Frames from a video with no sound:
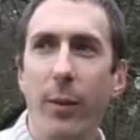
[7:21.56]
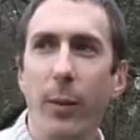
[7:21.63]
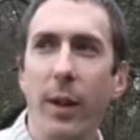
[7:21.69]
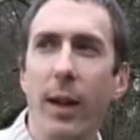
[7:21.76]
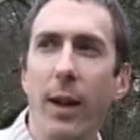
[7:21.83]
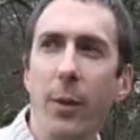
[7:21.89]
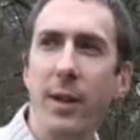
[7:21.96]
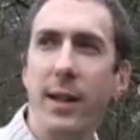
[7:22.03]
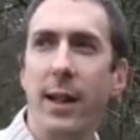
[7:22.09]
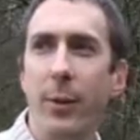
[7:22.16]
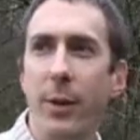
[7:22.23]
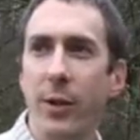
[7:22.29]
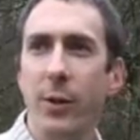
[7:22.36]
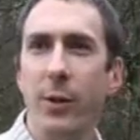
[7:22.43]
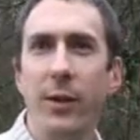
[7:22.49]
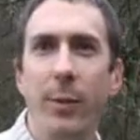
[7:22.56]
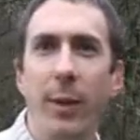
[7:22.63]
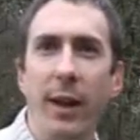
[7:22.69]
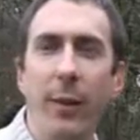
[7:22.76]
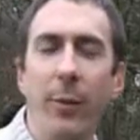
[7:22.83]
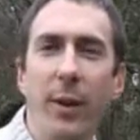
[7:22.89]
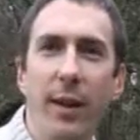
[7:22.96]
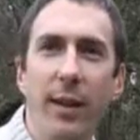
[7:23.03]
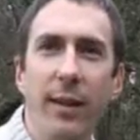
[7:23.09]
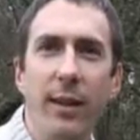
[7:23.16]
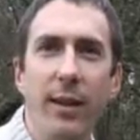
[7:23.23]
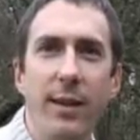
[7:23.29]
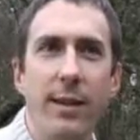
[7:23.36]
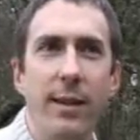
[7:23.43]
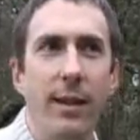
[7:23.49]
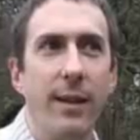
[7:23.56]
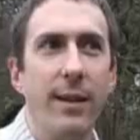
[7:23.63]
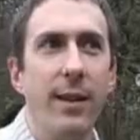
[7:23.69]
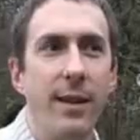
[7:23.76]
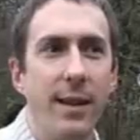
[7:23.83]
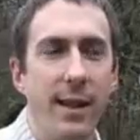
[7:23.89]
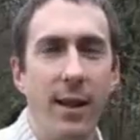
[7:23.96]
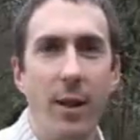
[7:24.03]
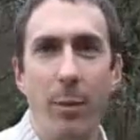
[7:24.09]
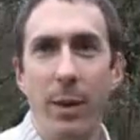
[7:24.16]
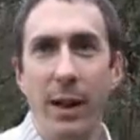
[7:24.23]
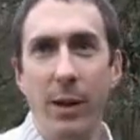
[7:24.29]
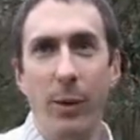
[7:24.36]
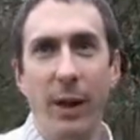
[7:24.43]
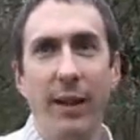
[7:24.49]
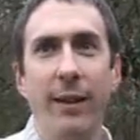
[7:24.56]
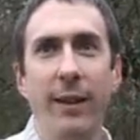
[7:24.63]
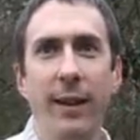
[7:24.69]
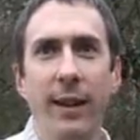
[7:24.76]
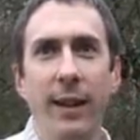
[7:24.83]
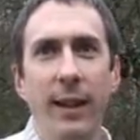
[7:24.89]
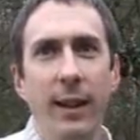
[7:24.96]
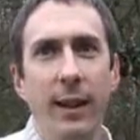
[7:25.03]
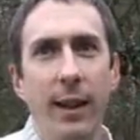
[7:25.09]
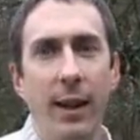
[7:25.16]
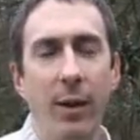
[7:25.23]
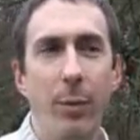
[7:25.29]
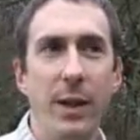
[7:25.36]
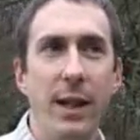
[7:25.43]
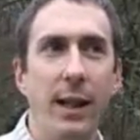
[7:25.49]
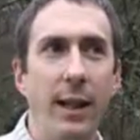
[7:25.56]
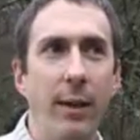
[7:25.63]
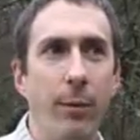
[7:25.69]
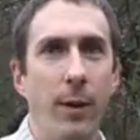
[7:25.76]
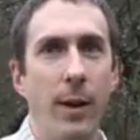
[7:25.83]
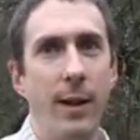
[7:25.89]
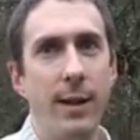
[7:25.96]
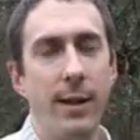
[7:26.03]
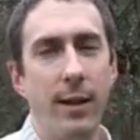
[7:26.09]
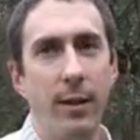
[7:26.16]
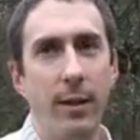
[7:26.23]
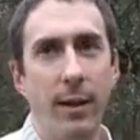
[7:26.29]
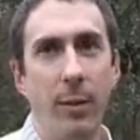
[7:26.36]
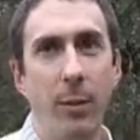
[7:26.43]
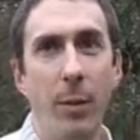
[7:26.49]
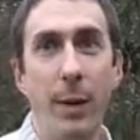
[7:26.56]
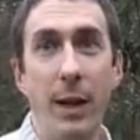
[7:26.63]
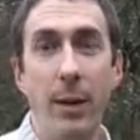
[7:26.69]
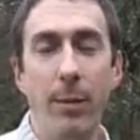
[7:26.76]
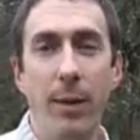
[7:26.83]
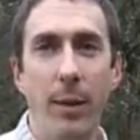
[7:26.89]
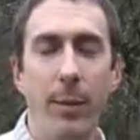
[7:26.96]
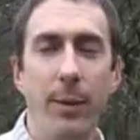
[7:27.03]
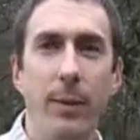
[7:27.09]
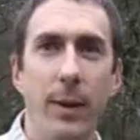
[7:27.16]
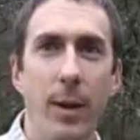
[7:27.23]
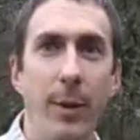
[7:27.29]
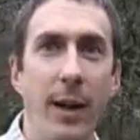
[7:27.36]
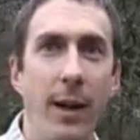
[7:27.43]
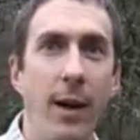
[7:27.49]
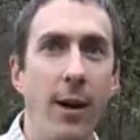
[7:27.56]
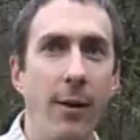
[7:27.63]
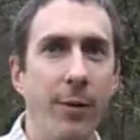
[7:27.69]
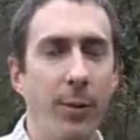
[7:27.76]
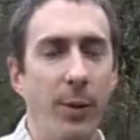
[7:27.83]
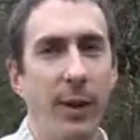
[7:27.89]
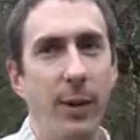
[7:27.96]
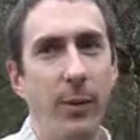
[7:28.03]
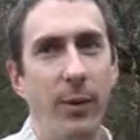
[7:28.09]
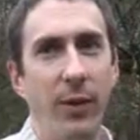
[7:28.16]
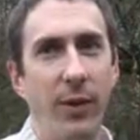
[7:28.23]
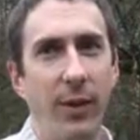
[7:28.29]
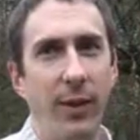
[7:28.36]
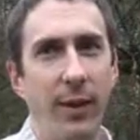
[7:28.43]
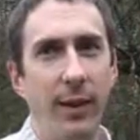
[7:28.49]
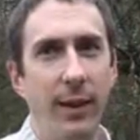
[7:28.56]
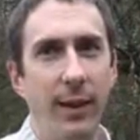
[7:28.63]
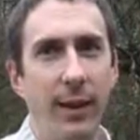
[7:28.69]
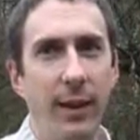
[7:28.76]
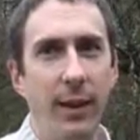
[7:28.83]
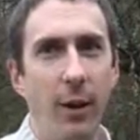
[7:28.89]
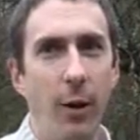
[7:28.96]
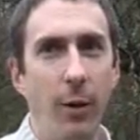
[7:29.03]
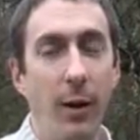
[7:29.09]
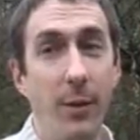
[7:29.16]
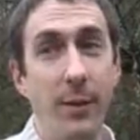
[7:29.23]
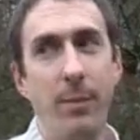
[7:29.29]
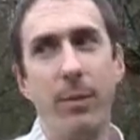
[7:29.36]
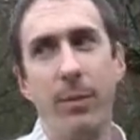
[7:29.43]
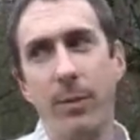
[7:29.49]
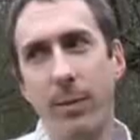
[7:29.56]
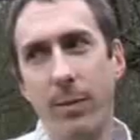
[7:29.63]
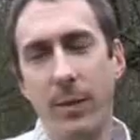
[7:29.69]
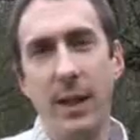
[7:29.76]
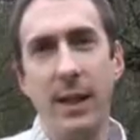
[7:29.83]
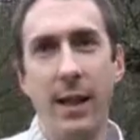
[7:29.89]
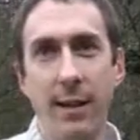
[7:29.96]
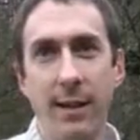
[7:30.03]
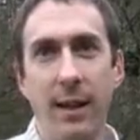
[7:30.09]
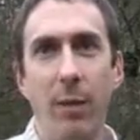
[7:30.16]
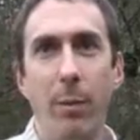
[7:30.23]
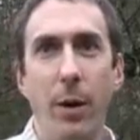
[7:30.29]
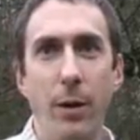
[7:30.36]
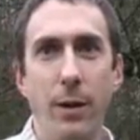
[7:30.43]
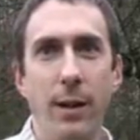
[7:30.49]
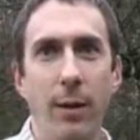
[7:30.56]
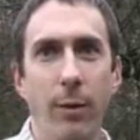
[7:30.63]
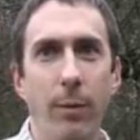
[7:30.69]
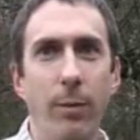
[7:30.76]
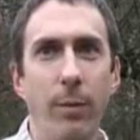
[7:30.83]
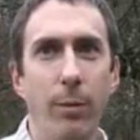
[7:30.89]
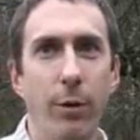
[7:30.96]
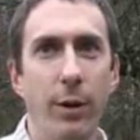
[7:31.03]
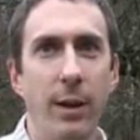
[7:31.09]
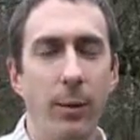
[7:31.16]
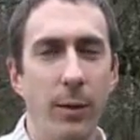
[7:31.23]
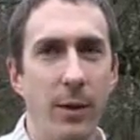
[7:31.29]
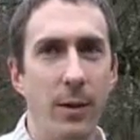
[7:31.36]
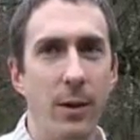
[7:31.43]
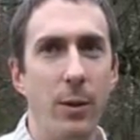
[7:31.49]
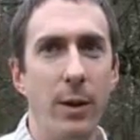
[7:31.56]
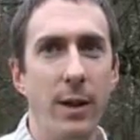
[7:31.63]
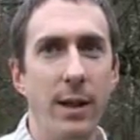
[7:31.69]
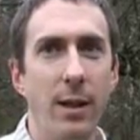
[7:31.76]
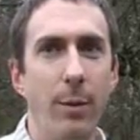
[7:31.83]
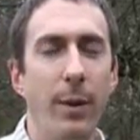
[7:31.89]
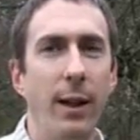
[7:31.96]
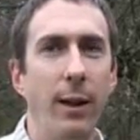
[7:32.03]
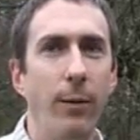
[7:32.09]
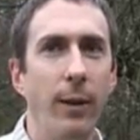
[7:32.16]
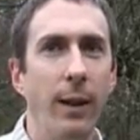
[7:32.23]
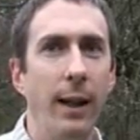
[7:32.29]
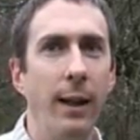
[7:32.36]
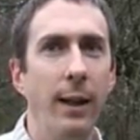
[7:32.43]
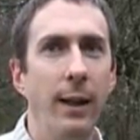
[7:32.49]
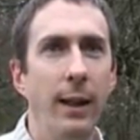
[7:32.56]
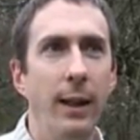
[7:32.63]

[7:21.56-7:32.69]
I wouldn't say we're short of money, but the sciences aren't paid well. And particularly in France, I'm paid about, about half of what I was... I was discussing a post in Britain which was twice the pay for here.